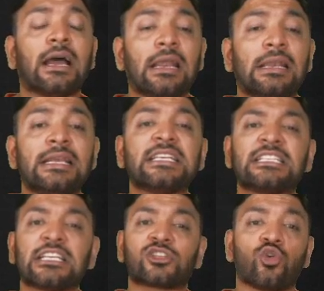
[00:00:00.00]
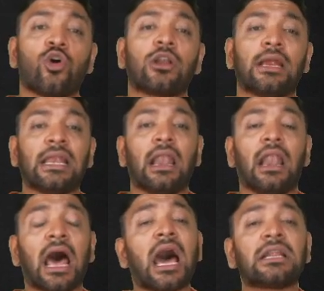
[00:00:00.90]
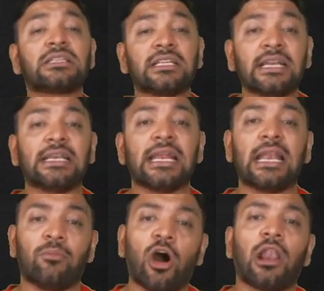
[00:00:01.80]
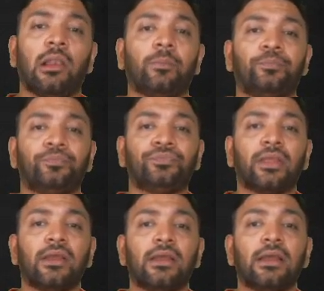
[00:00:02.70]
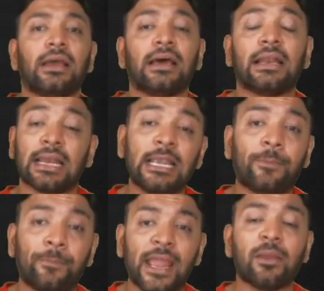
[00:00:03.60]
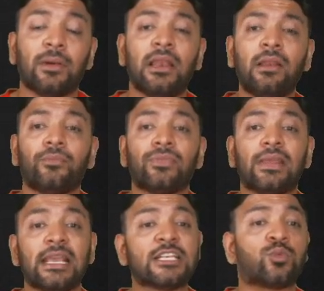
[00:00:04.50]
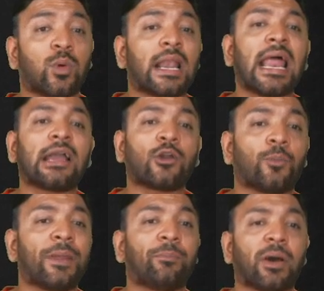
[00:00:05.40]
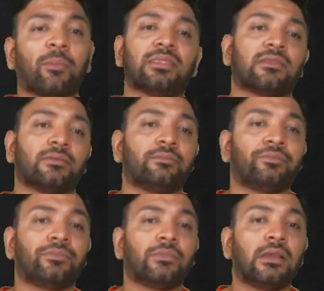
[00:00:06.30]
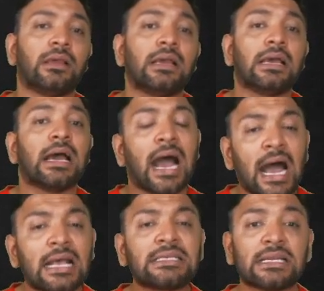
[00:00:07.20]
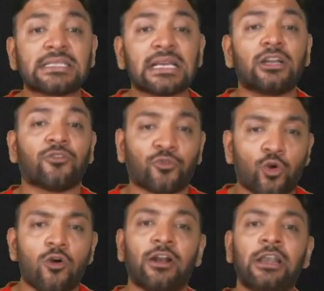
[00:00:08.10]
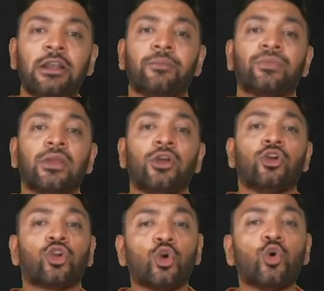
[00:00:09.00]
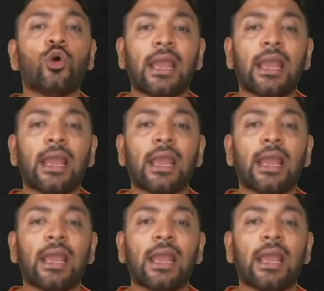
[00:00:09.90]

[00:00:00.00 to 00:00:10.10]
leases a store in a large retail mall. Rent payable is 1 lakh rupee per month. As a result of COVID, Q